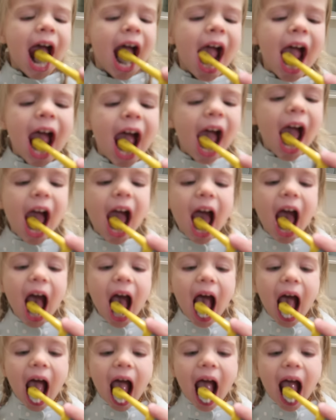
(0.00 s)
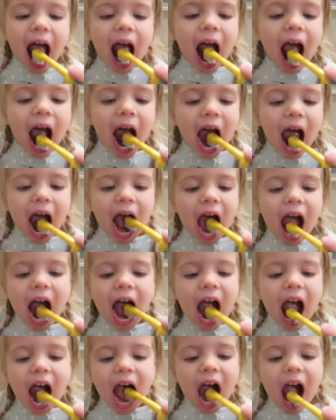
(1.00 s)
Chicka chicka chicka.
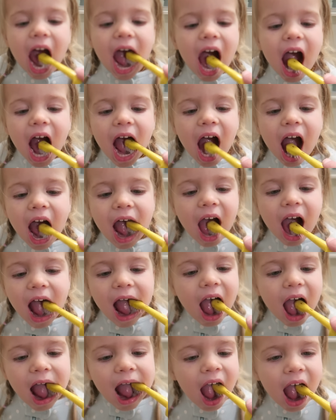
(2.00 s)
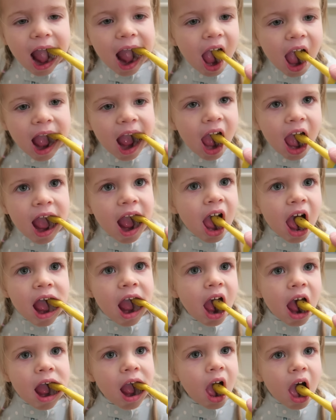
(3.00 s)
Chicka chicka
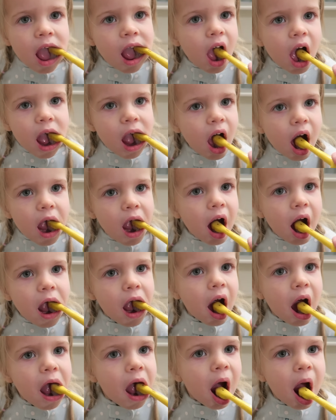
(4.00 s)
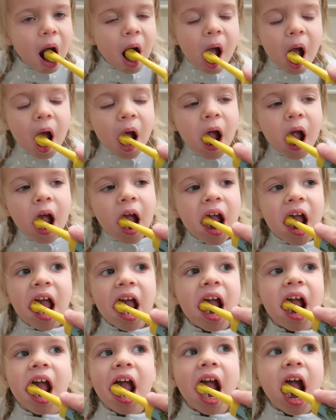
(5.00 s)
chicka. Brush, brush, brush your teeth. Brush your
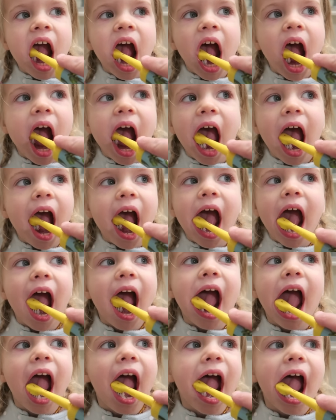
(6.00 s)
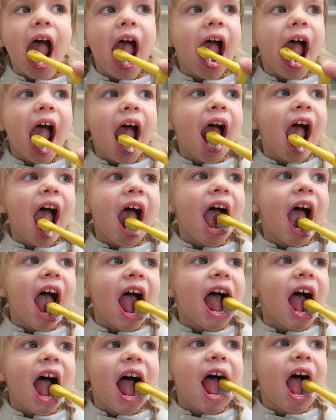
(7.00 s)
little teeth. Brush, brush, brush your teeth. Brush your little
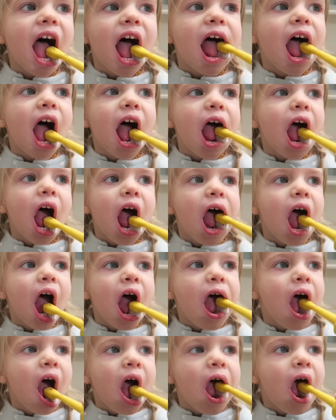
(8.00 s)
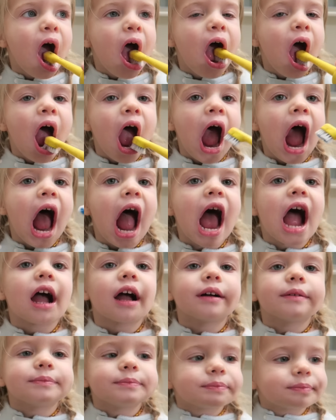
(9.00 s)
teeth. Brush, brush, brush teeth. Brush your little
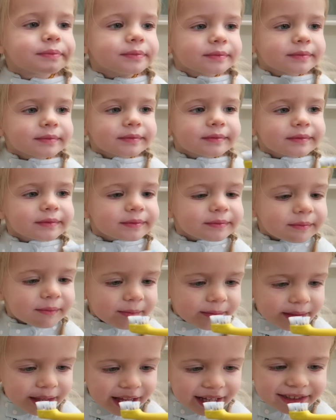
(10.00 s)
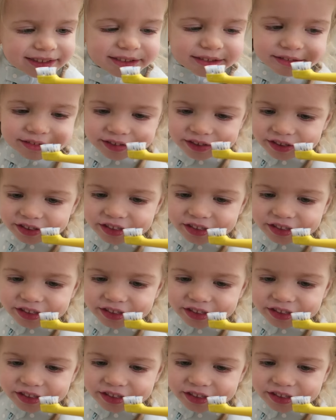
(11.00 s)
teeth. Ah, up top.